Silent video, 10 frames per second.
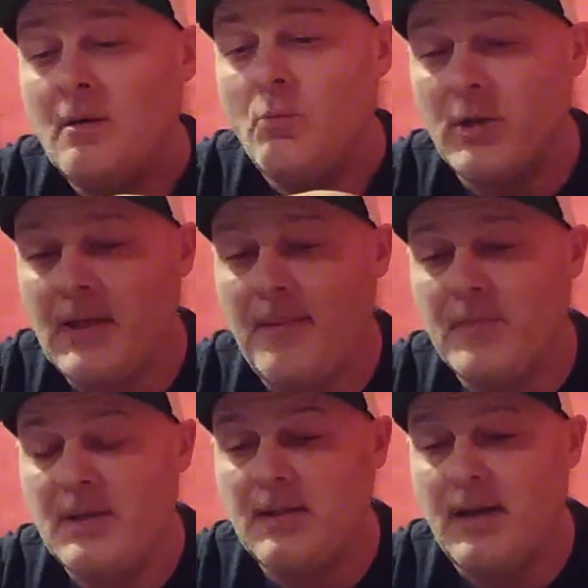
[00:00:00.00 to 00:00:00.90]
What's
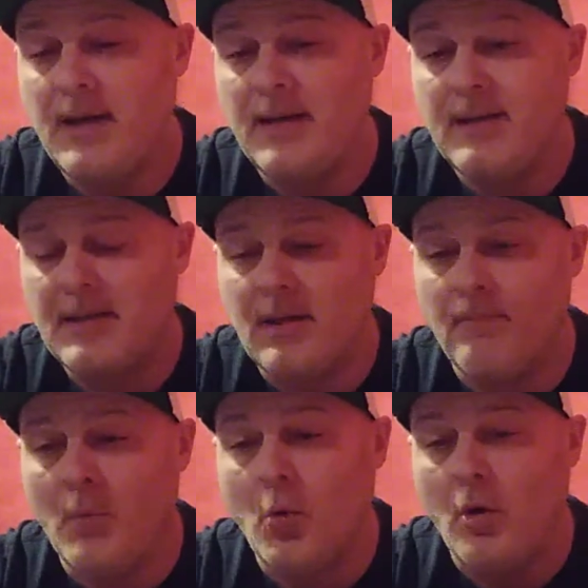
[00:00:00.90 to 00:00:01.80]
happened today is
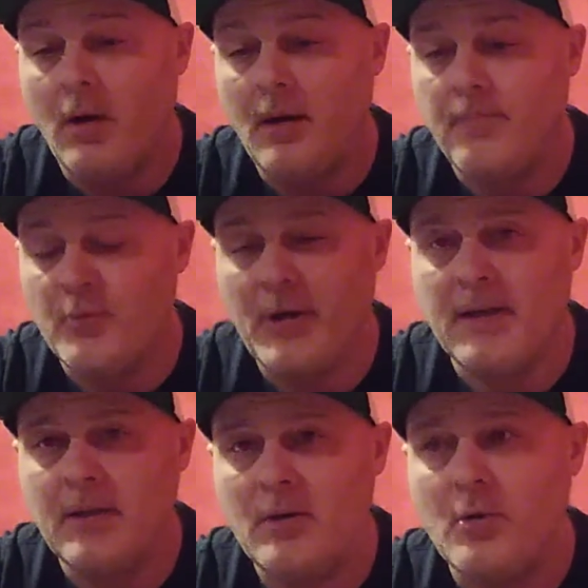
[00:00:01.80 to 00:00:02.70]
some more
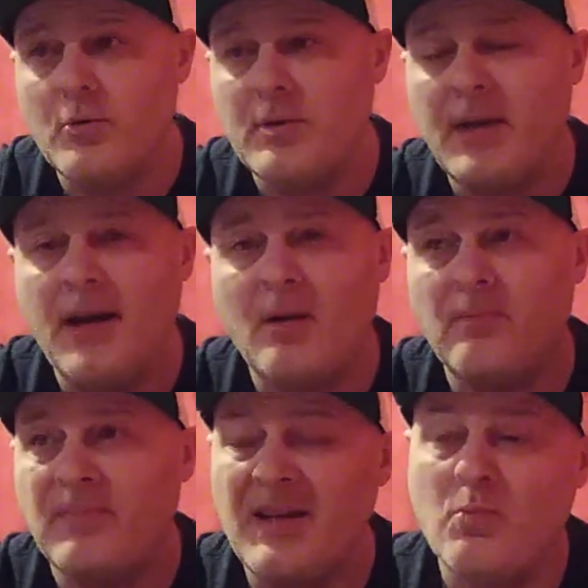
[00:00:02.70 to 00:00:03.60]
breaking news.
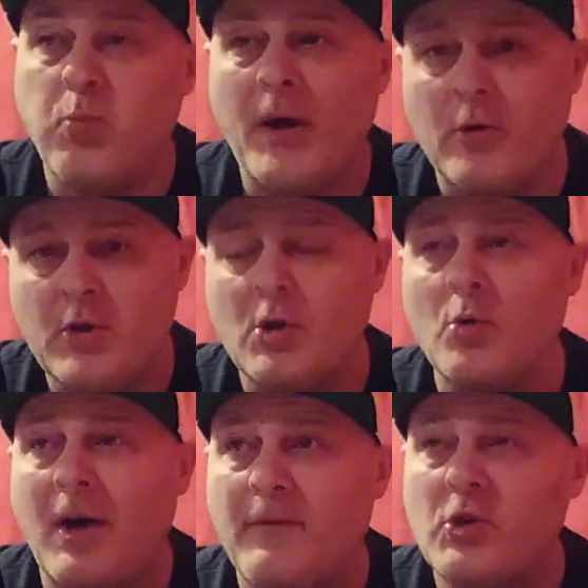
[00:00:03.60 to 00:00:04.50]
Now, there's one or
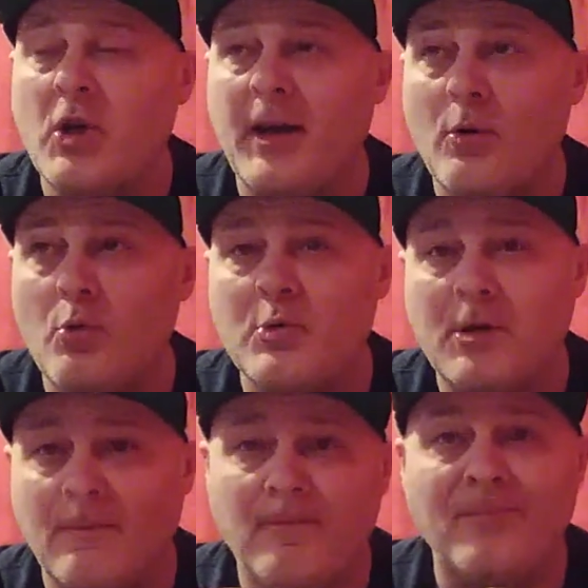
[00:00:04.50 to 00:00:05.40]
two other
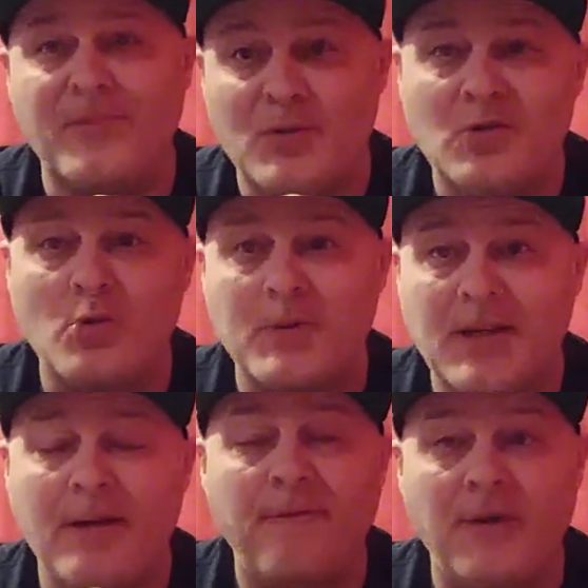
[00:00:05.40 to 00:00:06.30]
channels, should we
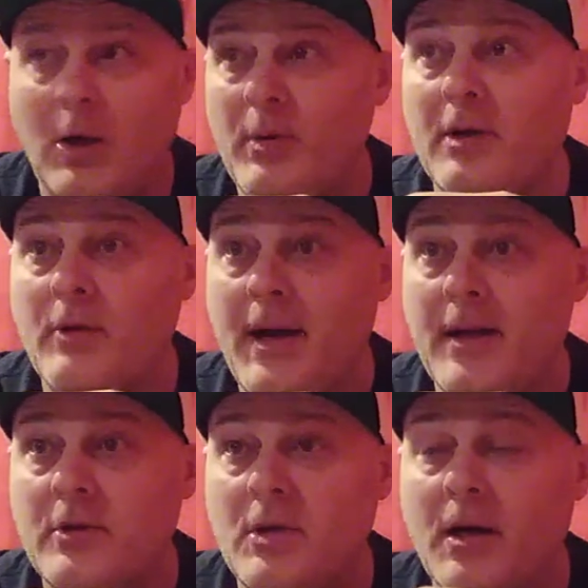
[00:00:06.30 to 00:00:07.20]
say, floating
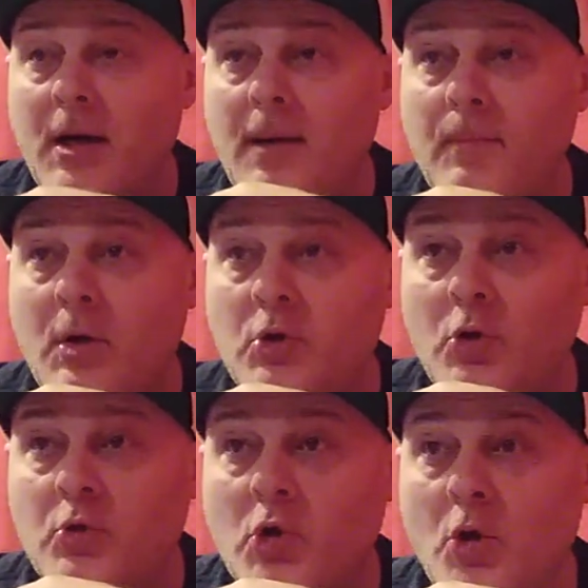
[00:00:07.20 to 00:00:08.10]
around
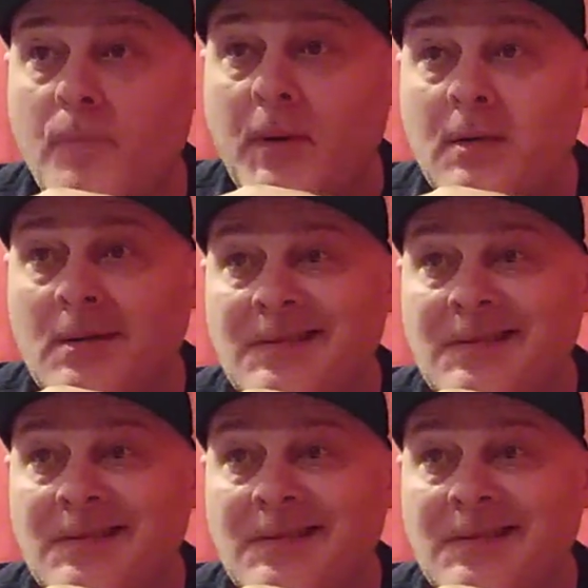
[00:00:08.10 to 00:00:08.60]
YouTube.